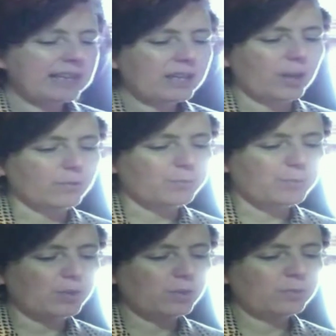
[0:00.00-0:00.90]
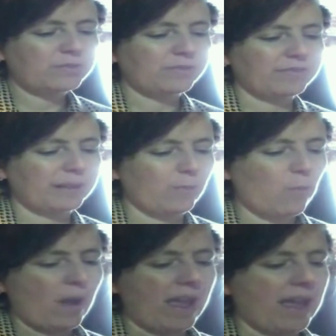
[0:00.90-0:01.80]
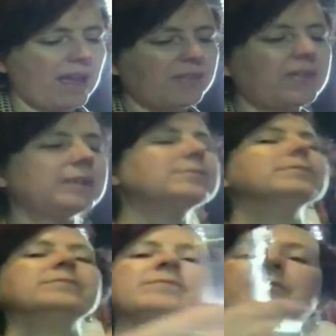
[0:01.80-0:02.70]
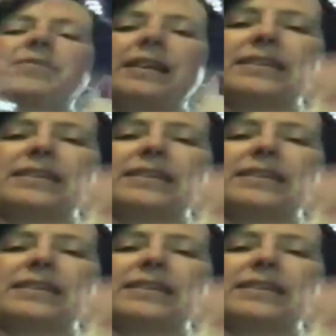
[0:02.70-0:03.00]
goes beautifully with these